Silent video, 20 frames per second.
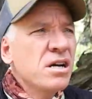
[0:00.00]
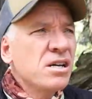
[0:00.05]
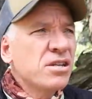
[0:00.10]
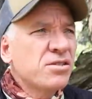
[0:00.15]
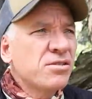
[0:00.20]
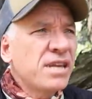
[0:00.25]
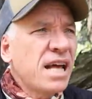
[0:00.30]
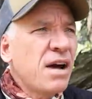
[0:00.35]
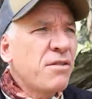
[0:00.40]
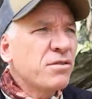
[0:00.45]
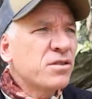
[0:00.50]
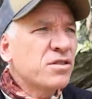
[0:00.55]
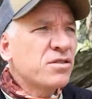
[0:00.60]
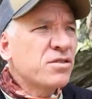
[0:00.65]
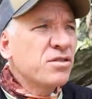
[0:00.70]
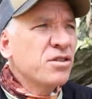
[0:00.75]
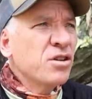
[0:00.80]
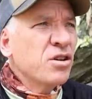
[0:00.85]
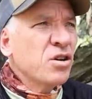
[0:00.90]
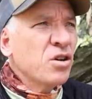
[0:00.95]
So that
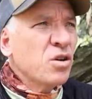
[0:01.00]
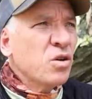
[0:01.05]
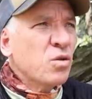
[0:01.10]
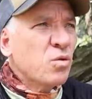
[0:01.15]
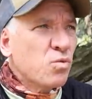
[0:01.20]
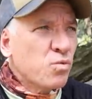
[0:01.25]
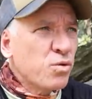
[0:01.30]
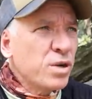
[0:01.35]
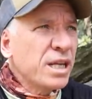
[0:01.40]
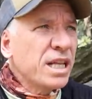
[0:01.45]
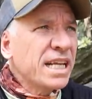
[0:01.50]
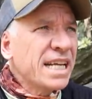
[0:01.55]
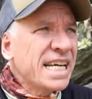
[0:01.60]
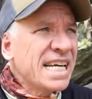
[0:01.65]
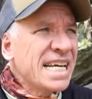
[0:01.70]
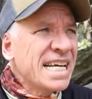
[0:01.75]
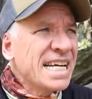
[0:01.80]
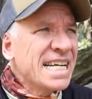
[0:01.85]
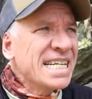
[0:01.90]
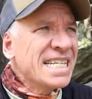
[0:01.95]
was
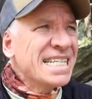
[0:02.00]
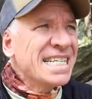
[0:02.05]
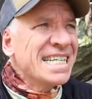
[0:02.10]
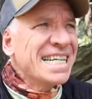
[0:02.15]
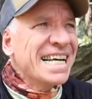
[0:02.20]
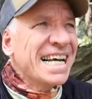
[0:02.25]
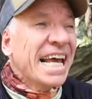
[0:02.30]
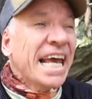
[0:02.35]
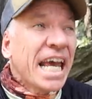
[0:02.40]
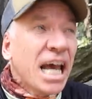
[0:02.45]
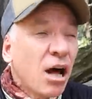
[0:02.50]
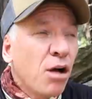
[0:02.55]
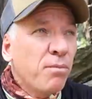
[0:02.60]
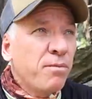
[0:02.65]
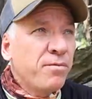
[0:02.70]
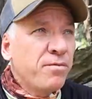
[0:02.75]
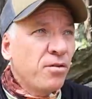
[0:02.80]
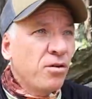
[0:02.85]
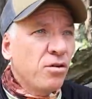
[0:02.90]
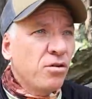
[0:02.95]
really
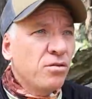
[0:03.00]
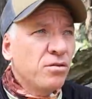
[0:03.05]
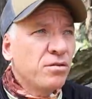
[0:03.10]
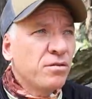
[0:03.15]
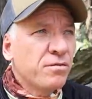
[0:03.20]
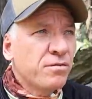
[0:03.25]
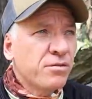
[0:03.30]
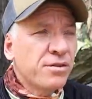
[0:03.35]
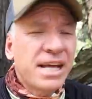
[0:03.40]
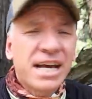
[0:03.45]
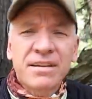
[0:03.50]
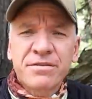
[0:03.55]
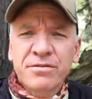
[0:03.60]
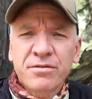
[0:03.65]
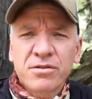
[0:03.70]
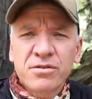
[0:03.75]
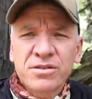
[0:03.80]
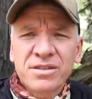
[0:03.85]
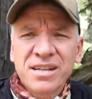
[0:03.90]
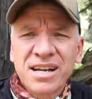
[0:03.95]
helpful for that
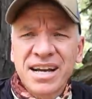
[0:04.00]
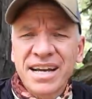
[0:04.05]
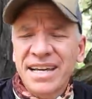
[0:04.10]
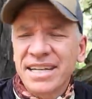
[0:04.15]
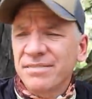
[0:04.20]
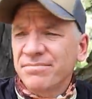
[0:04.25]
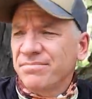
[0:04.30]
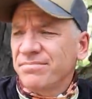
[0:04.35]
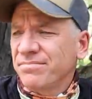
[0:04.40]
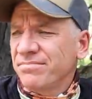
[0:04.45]
first night.